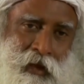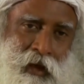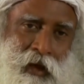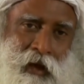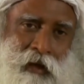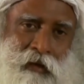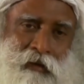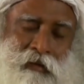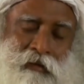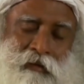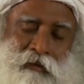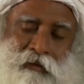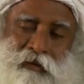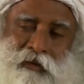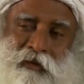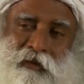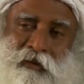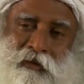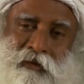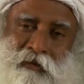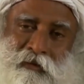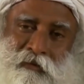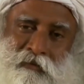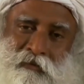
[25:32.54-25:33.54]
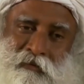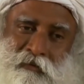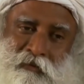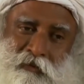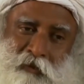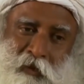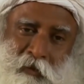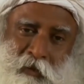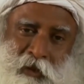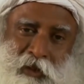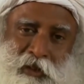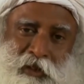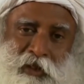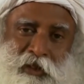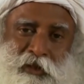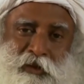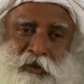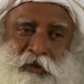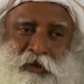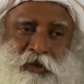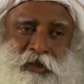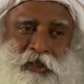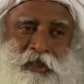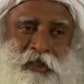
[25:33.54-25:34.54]
And we must
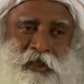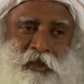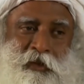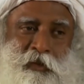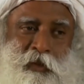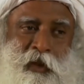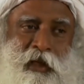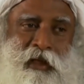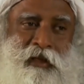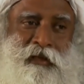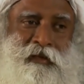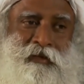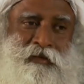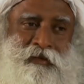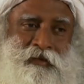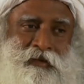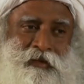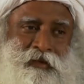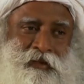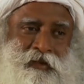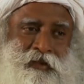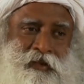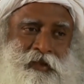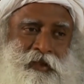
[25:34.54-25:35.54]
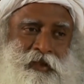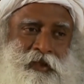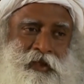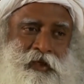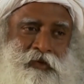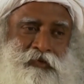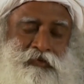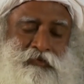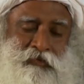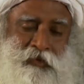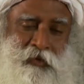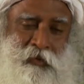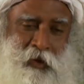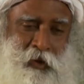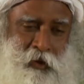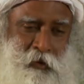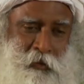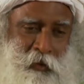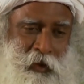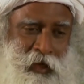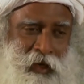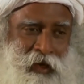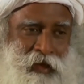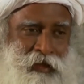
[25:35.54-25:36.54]
learn to treat it well. If we want
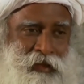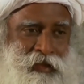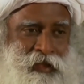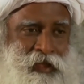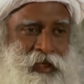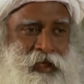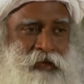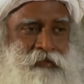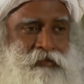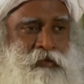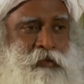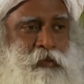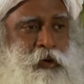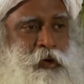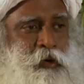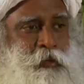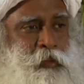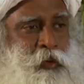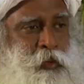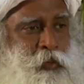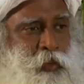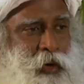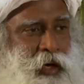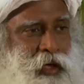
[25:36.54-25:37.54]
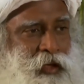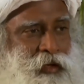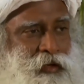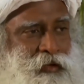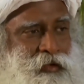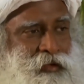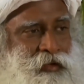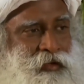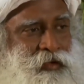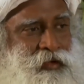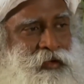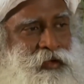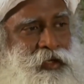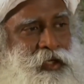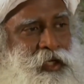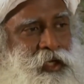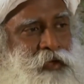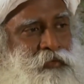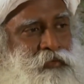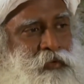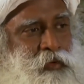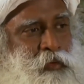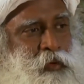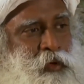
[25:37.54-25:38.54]
to be healthy, if we want to be well,
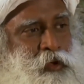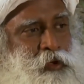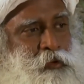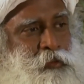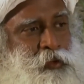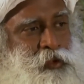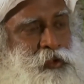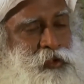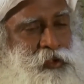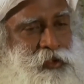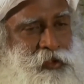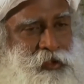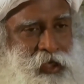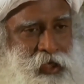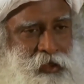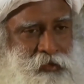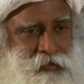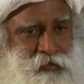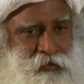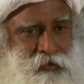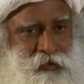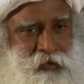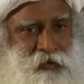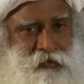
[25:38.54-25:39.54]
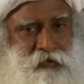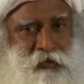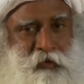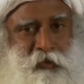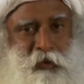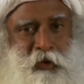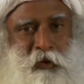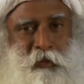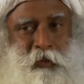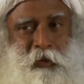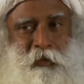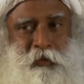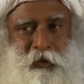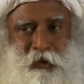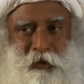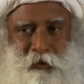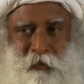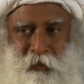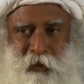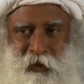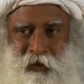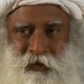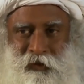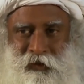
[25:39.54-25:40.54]
if we want to be successful, if we want to be
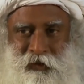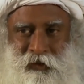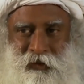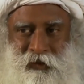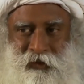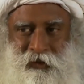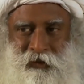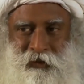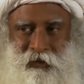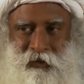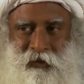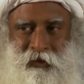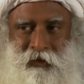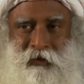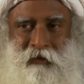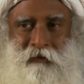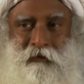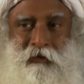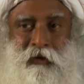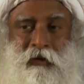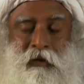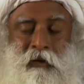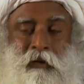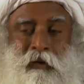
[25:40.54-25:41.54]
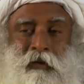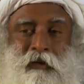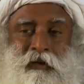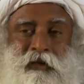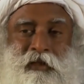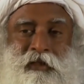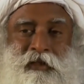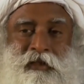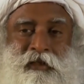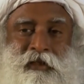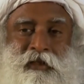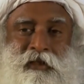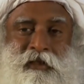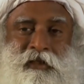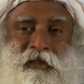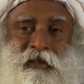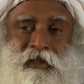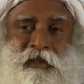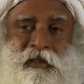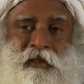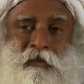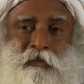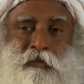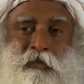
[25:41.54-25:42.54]
prosperous, for all these things
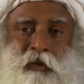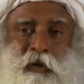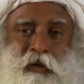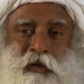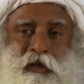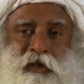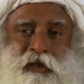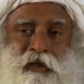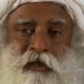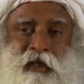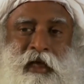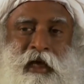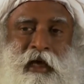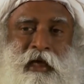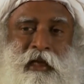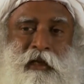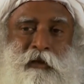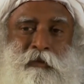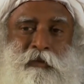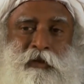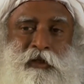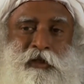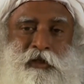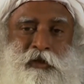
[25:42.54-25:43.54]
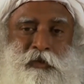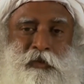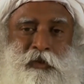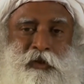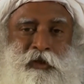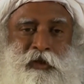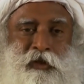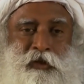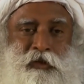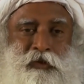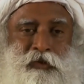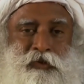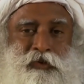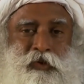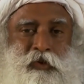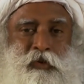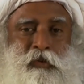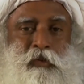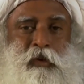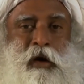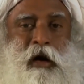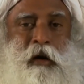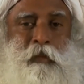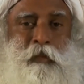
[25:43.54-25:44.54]
it's important the elements within you
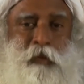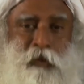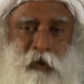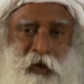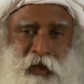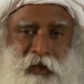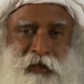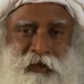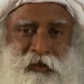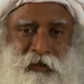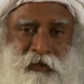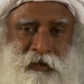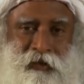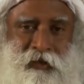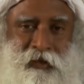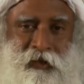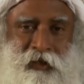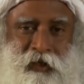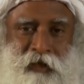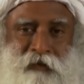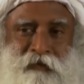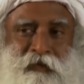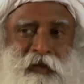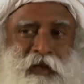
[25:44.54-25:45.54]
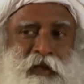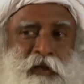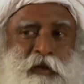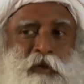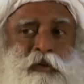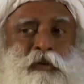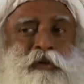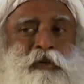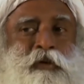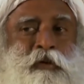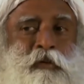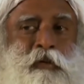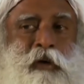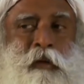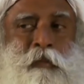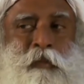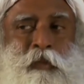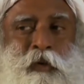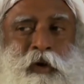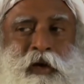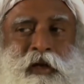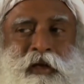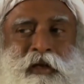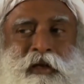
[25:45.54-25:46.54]
cooperate. If they don't
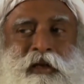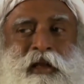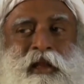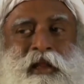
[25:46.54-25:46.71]
cooperate,